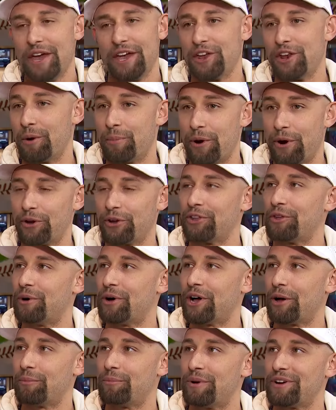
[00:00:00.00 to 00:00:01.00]
you know, barreling the
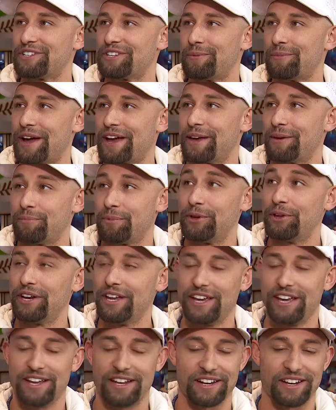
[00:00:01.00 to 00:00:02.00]
ball best of my
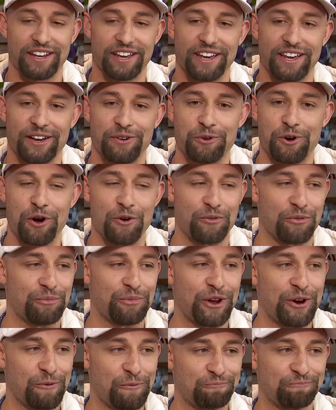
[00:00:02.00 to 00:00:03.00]
ability, and uh, we'll go from
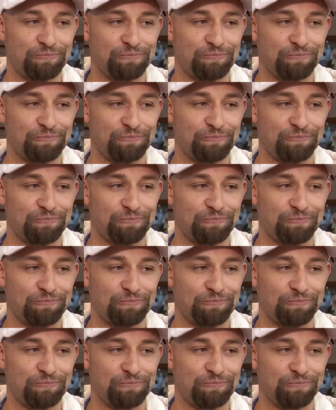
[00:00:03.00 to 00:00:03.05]
there.